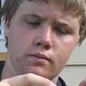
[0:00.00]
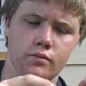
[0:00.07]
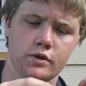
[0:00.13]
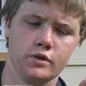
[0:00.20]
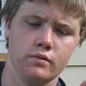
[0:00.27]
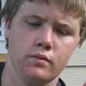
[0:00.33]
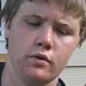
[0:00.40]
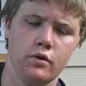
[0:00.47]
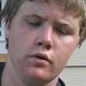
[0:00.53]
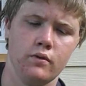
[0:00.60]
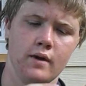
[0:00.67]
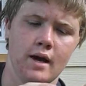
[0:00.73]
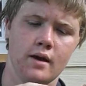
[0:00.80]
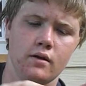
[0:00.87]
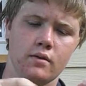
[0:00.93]
Put some glue
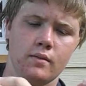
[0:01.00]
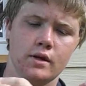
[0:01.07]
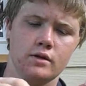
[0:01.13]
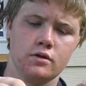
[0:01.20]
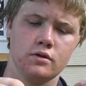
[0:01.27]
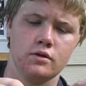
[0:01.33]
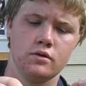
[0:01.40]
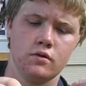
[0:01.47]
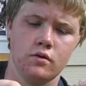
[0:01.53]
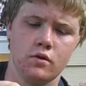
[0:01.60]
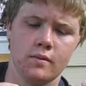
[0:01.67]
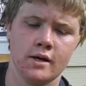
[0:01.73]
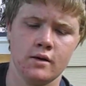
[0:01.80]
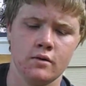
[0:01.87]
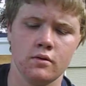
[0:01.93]
around it to make sure this don't
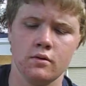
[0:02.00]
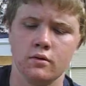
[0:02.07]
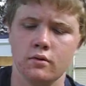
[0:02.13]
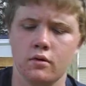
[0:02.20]
come out.